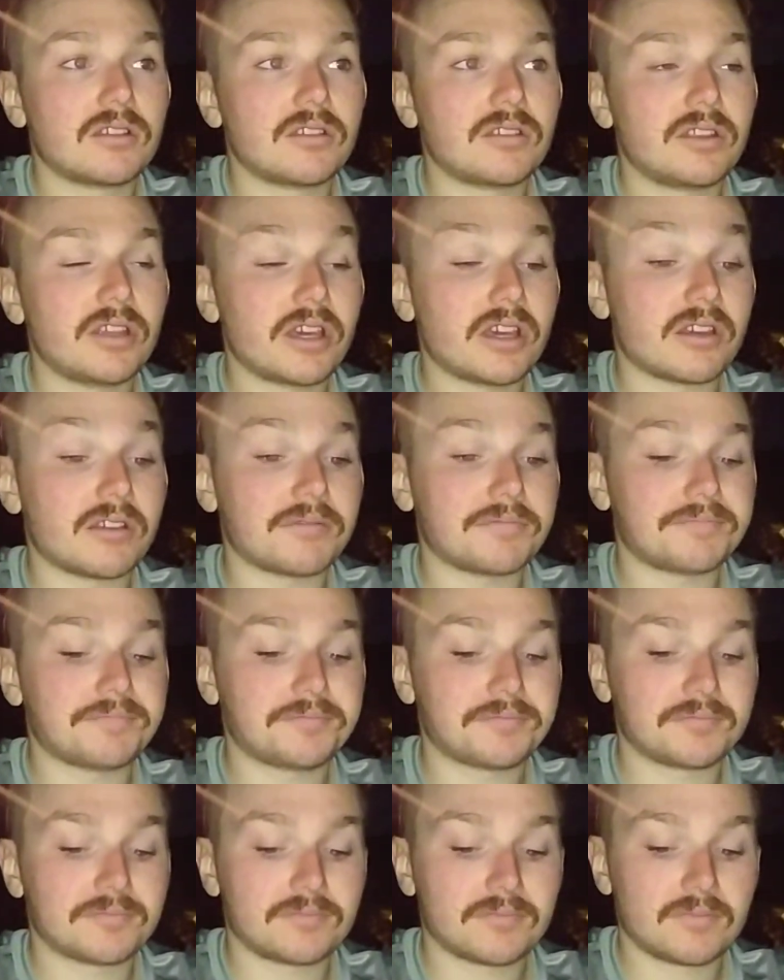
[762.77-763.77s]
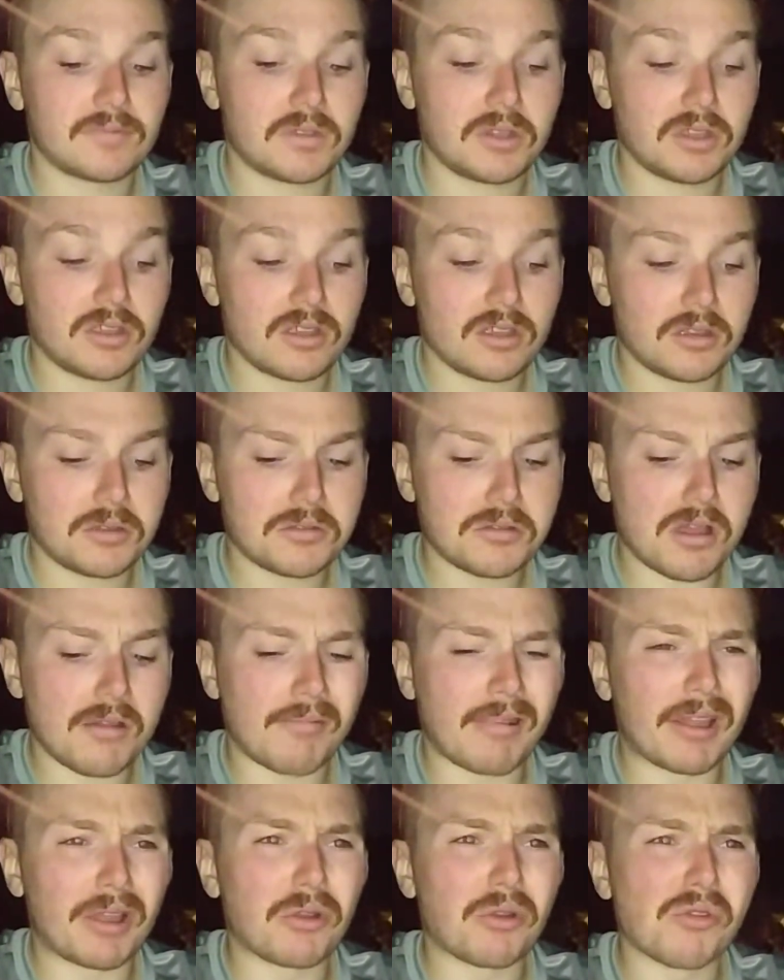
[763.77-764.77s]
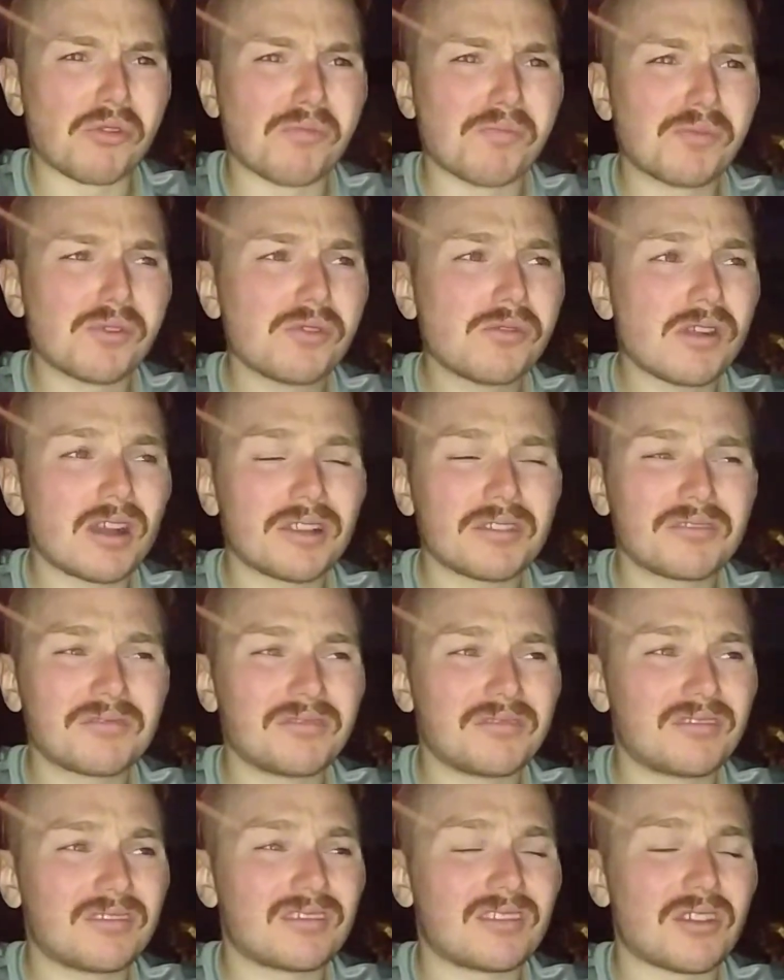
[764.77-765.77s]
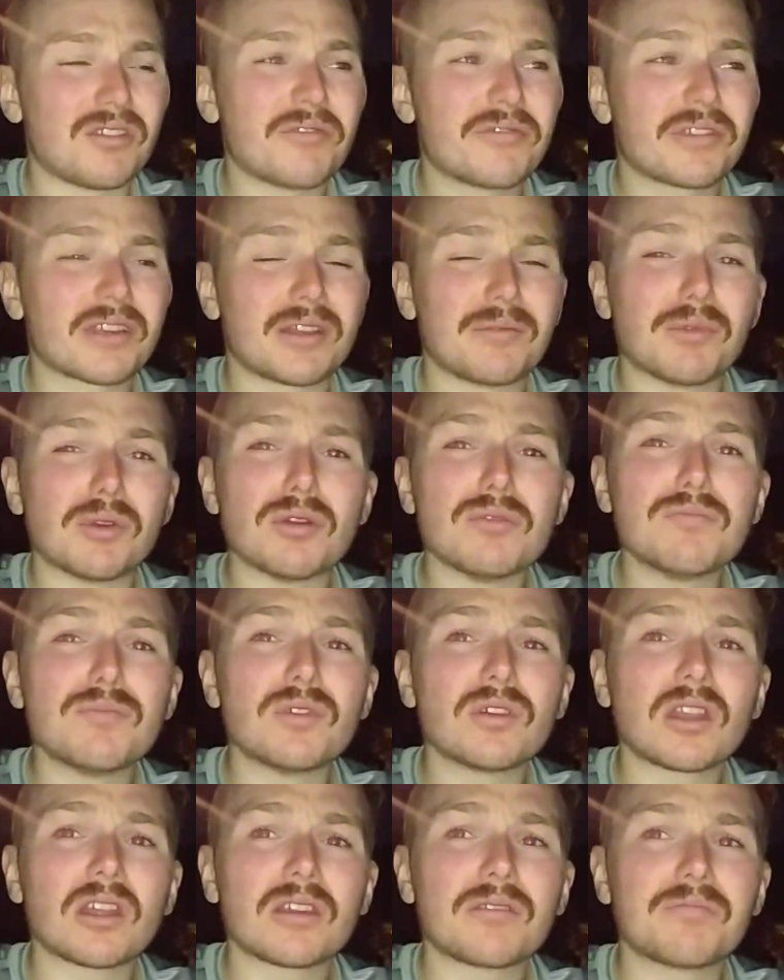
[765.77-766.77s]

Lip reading: Yeah. Am I humble? I don't think I'm humble.